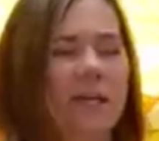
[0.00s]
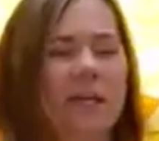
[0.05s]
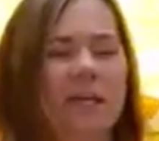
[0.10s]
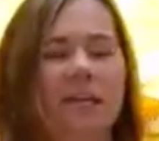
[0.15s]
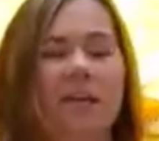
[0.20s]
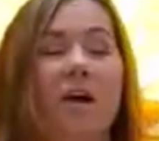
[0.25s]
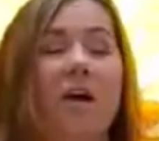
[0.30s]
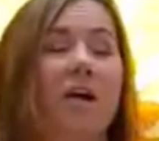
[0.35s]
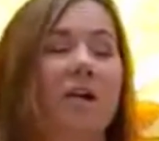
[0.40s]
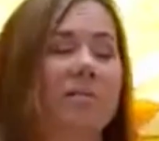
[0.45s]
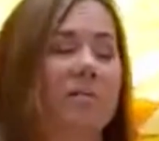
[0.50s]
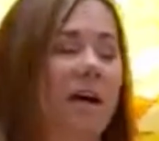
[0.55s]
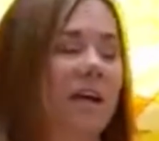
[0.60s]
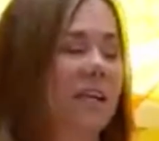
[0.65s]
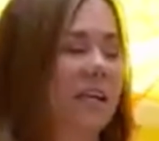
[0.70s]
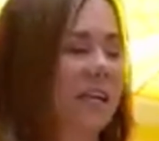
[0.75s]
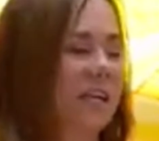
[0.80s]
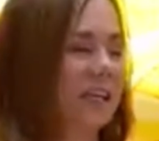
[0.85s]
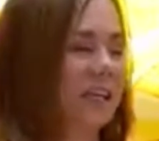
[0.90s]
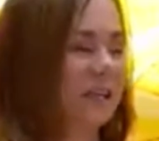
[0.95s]
and
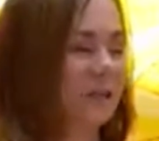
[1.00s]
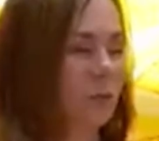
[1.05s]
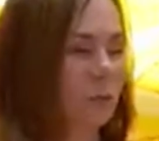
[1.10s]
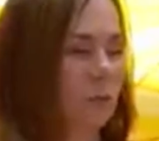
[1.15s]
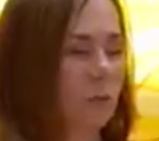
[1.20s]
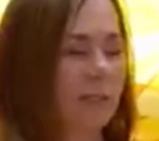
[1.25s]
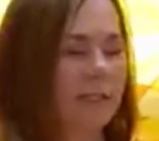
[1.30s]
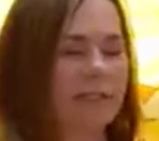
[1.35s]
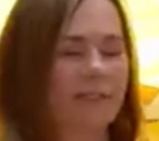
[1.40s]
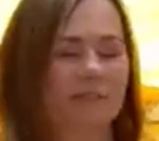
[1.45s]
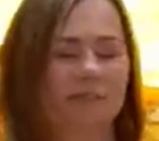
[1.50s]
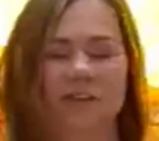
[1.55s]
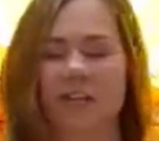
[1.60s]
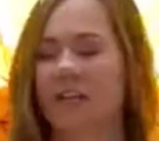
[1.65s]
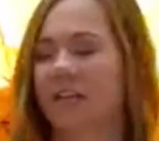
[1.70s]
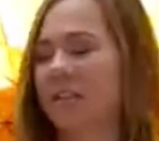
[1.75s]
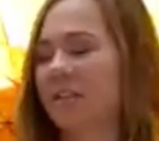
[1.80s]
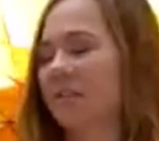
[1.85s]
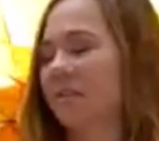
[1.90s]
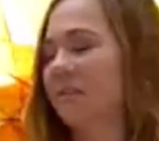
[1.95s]
harmonic we
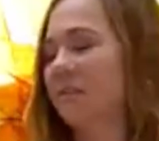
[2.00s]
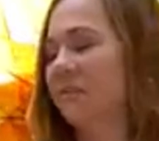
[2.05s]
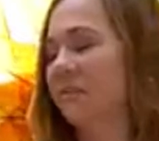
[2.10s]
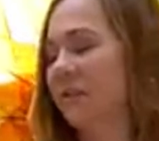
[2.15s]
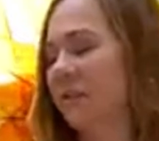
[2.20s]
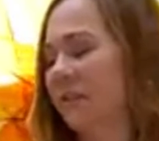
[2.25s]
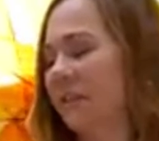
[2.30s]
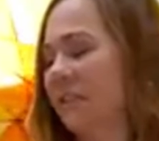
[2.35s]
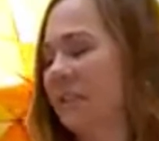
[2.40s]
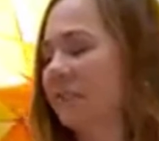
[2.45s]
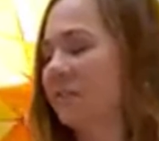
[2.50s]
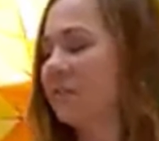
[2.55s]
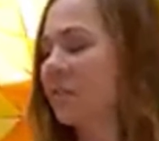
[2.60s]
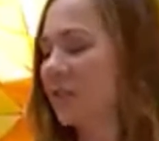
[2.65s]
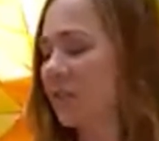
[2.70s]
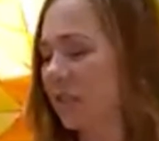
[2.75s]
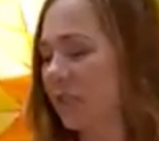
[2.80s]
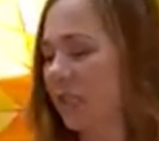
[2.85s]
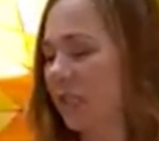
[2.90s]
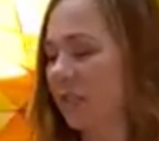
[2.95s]
define very
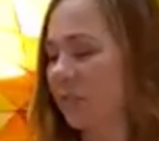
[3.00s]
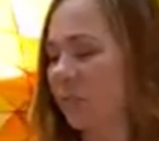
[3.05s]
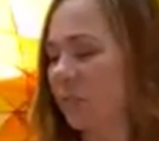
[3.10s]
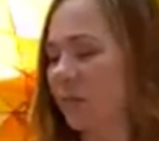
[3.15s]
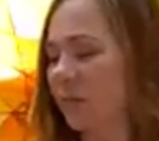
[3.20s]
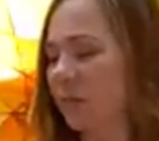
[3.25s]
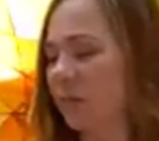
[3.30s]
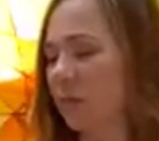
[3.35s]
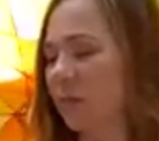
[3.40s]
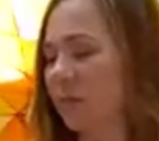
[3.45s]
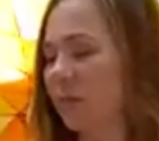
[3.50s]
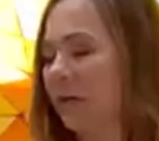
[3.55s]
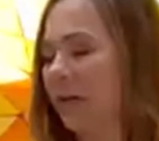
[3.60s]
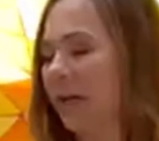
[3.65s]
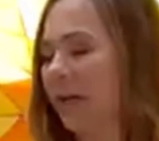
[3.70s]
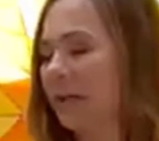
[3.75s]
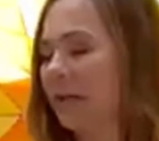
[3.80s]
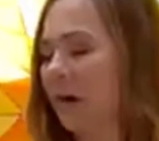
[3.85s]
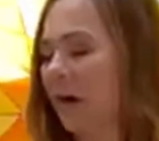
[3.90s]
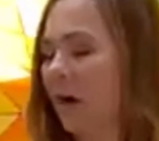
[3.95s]
differently. We look
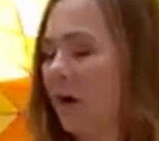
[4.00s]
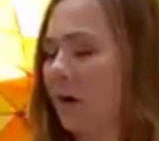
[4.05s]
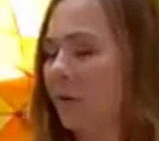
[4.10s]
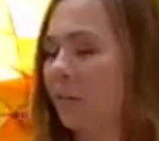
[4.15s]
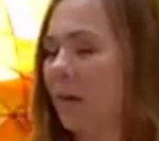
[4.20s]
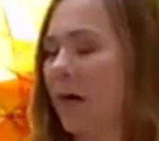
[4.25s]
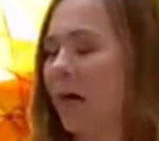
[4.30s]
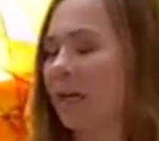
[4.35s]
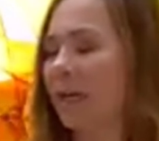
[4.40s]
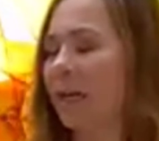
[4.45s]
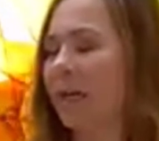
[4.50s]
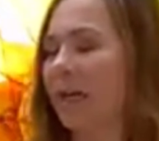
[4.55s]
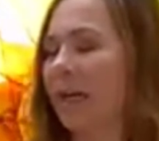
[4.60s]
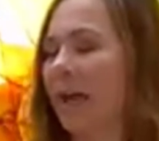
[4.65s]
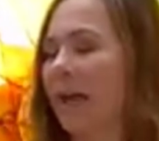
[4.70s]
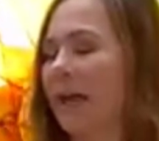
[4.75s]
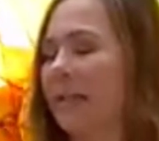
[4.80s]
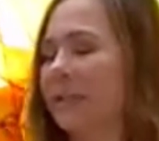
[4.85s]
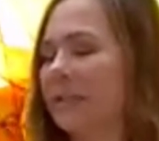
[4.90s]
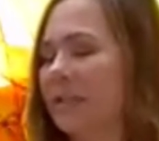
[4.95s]
at harmonic
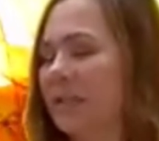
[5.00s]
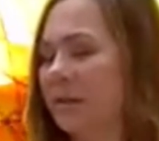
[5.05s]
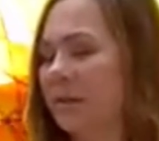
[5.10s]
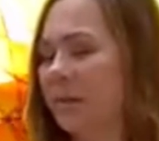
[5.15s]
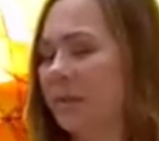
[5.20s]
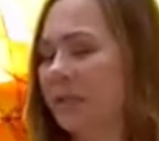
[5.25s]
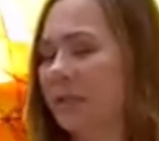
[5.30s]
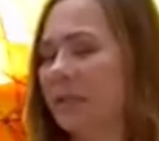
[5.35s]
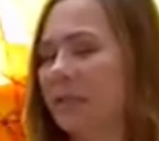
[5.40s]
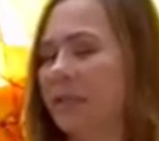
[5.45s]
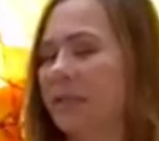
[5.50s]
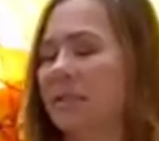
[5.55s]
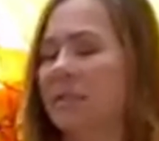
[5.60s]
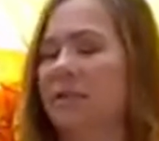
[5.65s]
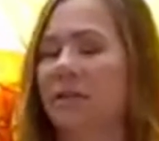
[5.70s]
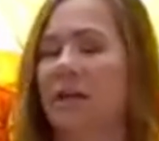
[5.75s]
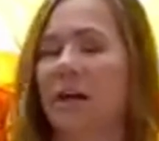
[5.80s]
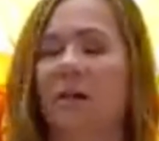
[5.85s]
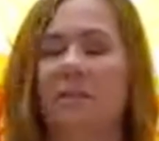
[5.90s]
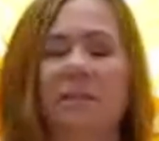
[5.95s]
as the ability
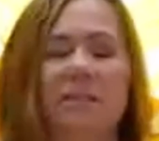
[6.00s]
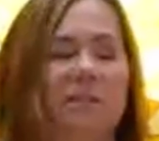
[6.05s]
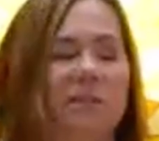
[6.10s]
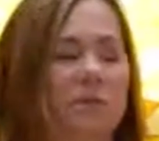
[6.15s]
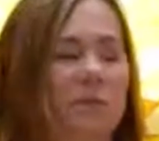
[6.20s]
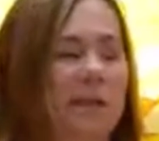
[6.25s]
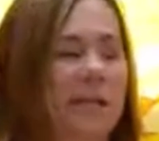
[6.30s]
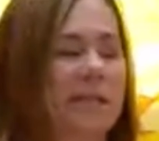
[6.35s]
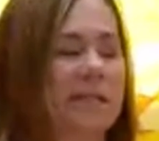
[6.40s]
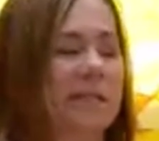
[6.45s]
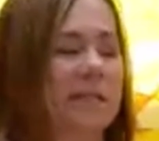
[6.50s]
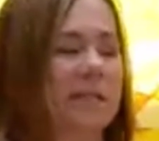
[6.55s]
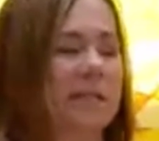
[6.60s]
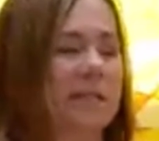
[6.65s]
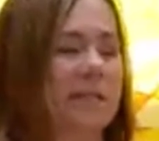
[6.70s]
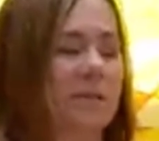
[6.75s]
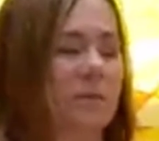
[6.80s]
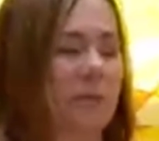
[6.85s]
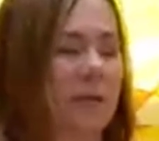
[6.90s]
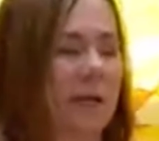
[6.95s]
to come into
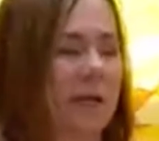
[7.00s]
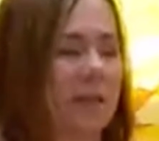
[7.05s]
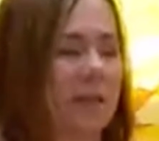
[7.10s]
resonance with,